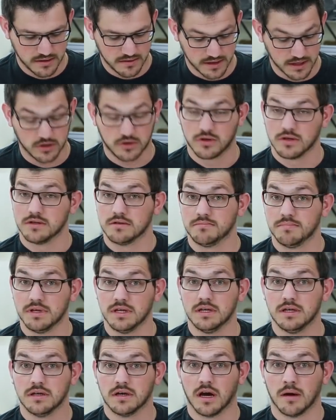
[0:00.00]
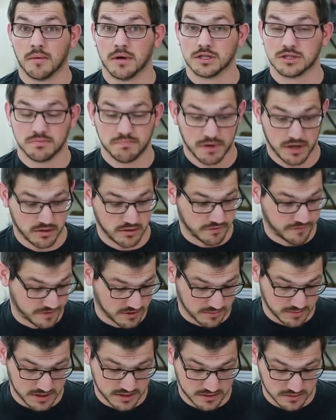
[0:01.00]
There could be a much better
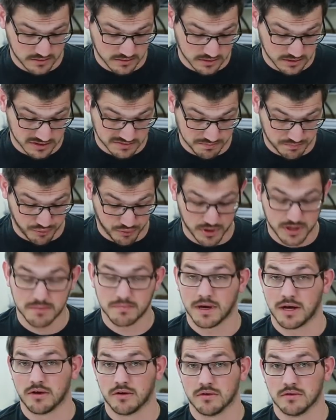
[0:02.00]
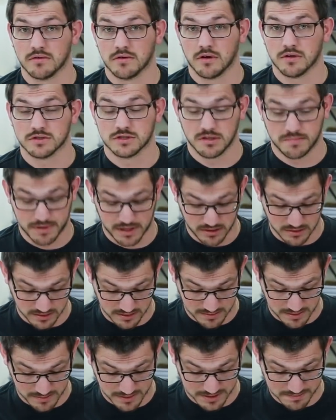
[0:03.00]
filament, at least print better, also depending on
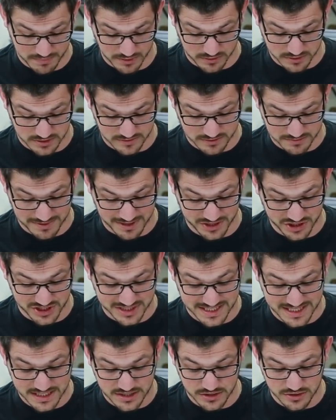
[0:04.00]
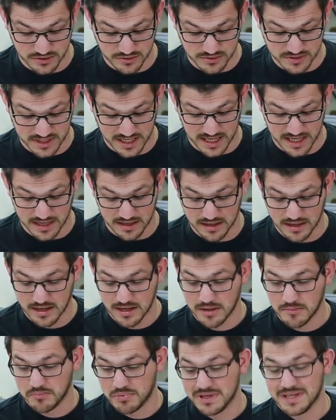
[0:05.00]
the, maybe my build surface. Maybe I just need to use a
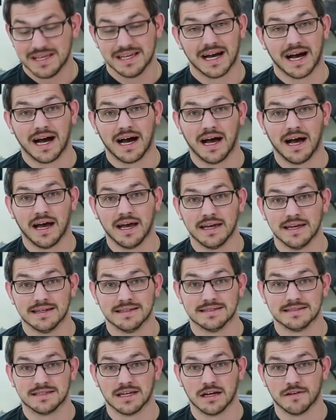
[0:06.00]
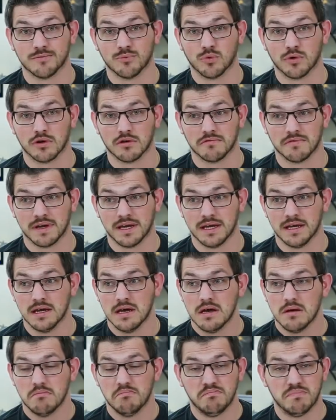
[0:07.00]
PI instead of more of a
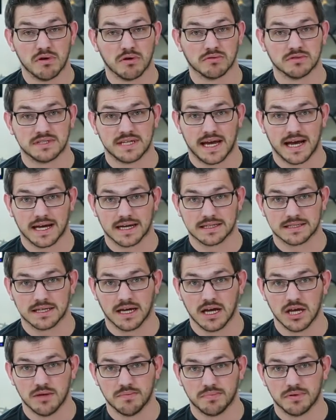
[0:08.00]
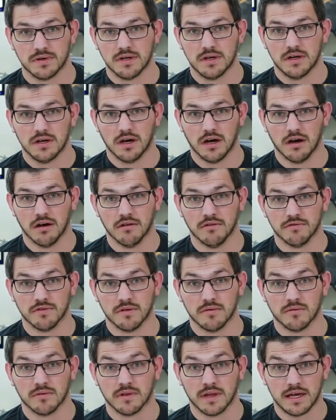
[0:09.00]
build tack type
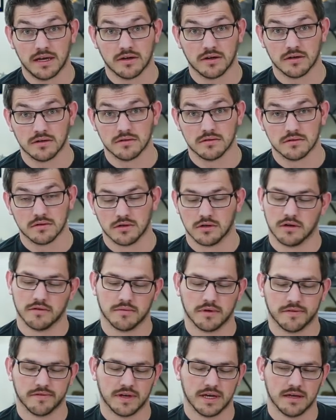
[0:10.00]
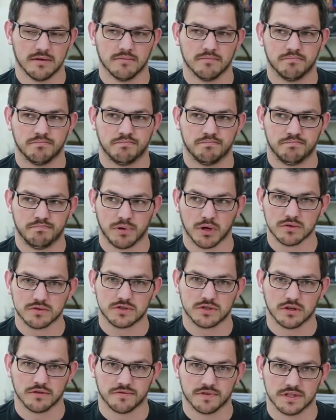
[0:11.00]
of layer or of a build
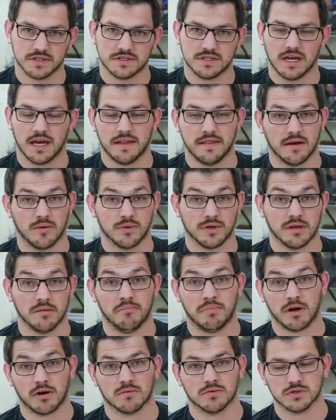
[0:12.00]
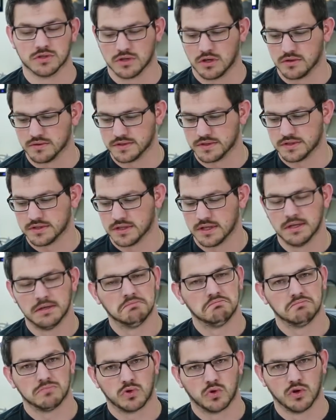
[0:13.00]
surface, and that we get better results.
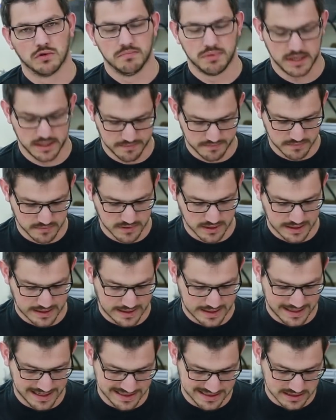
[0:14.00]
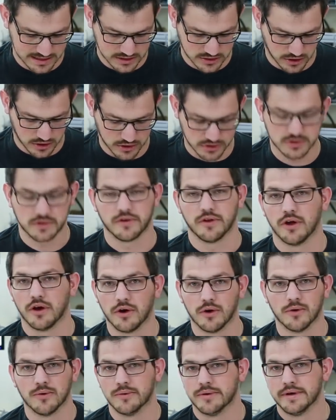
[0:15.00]
Could be. Again, it's hard to
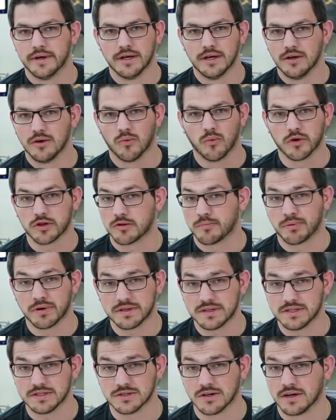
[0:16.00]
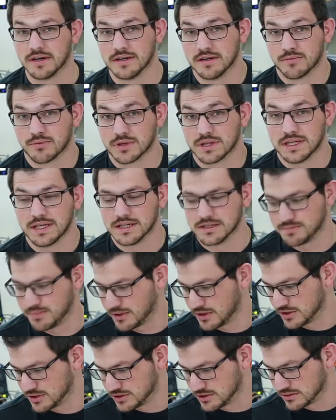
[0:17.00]
know what to print these on. It really is,
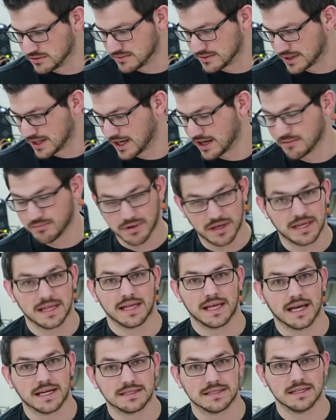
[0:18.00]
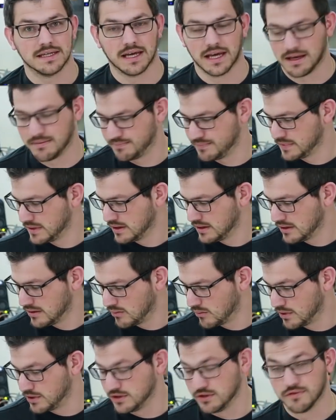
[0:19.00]
because you're kind of playing a guessing game
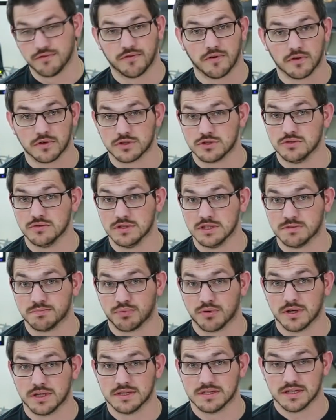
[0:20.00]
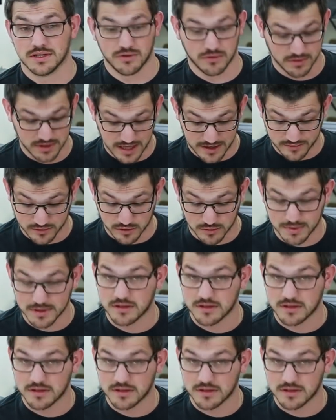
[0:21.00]
when you first do these prints and you only have a little